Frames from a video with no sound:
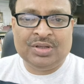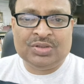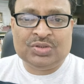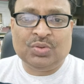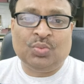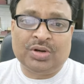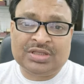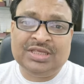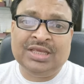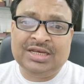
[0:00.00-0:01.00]
So
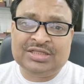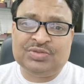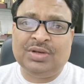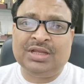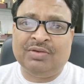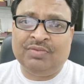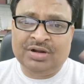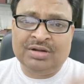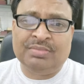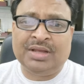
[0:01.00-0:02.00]
what theories will
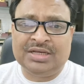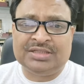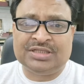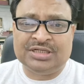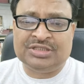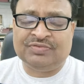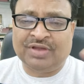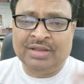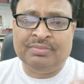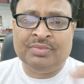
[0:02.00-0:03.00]
govern my research if
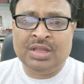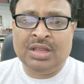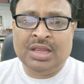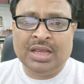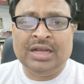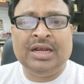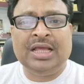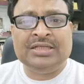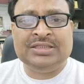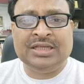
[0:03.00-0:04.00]
I am
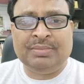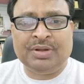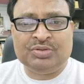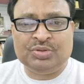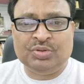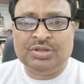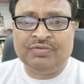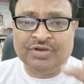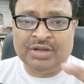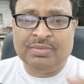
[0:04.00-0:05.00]
analyzing about the
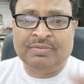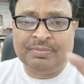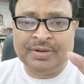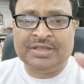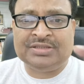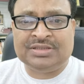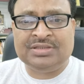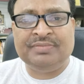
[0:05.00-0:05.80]
freedom of press